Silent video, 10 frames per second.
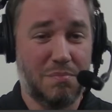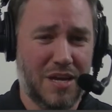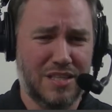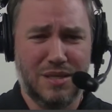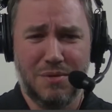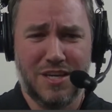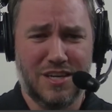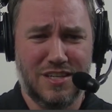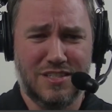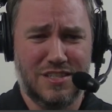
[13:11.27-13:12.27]
mainly
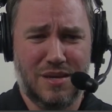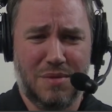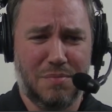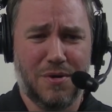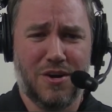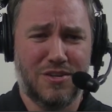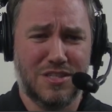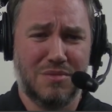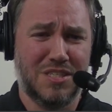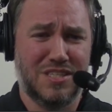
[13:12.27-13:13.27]
because, Picara is
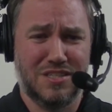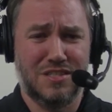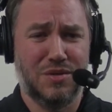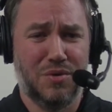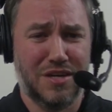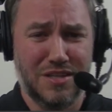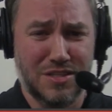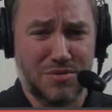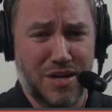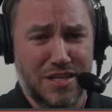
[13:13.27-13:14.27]
going to be 60-1 in
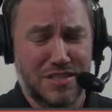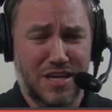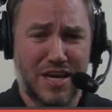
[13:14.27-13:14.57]
this race,